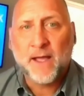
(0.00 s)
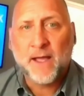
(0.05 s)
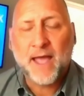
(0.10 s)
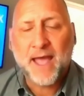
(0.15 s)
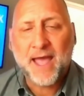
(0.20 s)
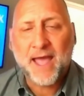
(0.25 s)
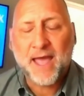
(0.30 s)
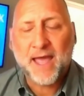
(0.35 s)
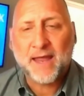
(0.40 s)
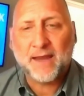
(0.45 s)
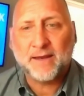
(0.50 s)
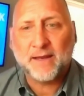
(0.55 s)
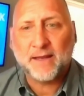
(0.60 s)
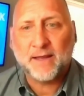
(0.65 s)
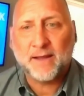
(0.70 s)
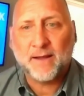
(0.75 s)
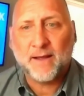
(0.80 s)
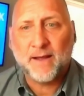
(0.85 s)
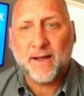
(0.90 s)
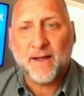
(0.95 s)
and
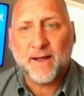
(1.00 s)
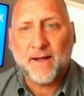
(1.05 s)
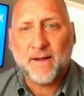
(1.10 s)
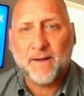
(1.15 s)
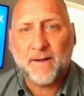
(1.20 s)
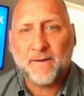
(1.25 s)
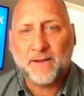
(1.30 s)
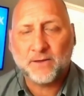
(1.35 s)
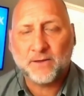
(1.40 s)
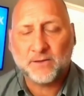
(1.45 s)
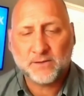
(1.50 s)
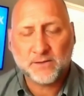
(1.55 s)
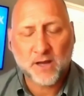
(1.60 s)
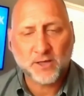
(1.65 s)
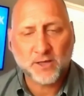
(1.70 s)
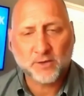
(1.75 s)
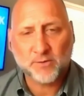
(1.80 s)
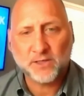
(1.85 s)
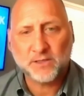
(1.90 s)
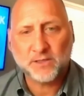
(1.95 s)
he
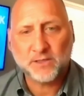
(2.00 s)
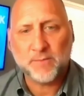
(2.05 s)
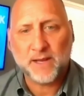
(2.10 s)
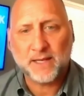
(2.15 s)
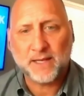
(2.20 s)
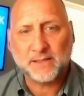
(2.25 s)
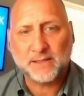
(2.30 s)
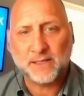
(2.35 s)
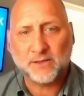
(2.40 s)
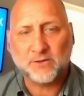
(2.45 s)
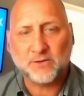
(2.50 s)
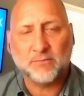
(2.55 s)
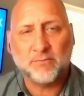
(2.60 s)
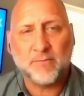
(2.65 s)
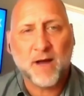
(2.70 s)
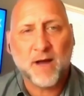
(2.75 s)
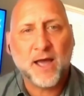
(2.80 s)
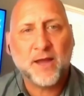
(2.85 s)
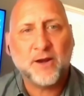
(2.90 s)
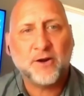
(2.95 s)
saw his resume and said, you
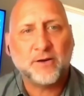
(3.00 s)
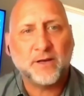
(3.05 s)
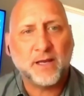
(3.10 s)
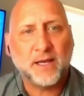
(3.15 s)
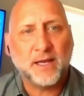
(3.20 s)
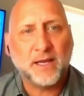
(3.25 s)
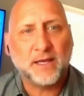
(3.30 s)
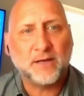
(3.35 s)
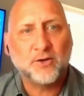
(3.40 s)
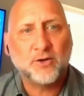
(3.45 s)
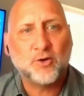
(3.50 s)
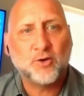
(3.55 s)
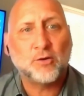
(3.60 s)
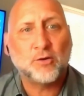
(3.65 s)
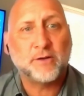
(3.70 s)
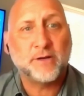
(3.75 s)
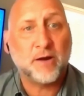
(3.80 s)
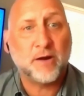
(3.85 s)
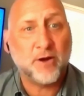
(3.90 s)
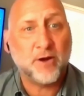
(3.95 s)
minored in
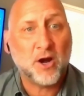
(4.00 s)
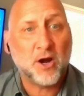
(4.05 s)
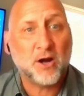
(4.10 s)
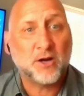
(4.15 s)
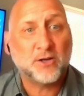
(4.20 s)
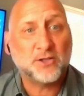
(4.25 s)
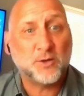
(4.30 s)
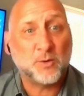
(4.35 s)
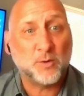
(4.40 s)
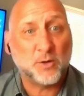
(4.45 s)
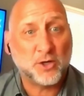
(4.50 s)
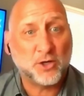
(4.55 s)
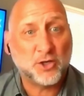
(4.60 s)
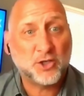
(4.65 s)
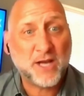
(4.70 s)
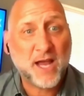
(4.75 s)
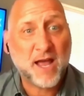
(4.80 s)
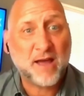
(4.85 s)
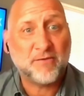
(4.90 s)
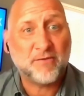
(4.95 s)
culinary arts and you were a
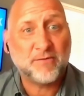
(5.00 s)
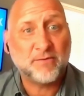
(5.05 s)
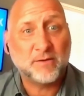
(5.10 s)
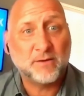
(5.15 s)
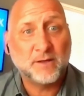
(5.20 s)
chef.